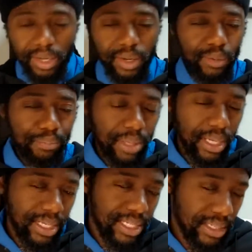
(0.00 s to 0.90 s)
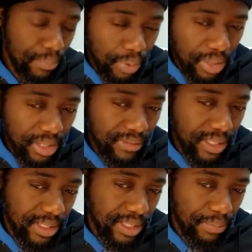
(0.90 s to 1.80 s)
not being as supportive
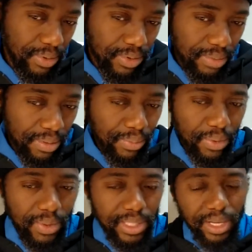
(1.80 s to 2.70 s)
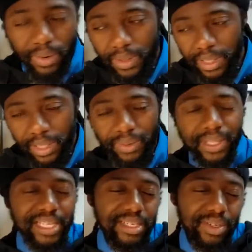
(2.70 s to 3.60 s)
as it's supposed to be because they consider, oh,
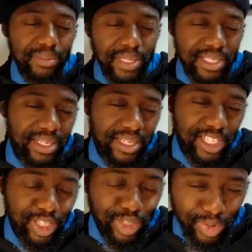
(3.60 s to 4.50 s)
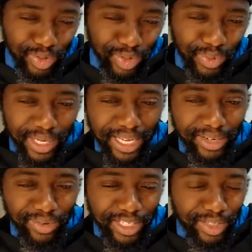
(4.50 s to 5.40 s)
that's a domestic issue, so we
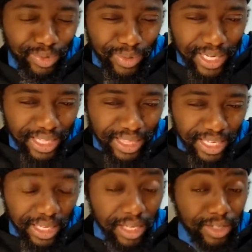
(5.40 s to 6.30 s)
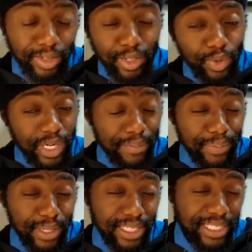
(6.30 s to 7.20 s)
can't really do anything. Do you want to
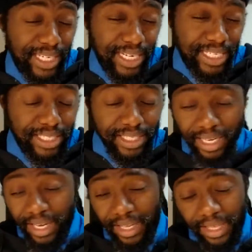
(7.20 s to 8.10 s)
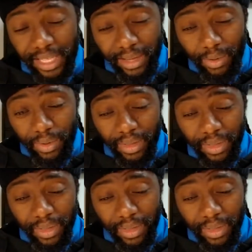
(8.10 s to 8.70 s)
press charges? Then the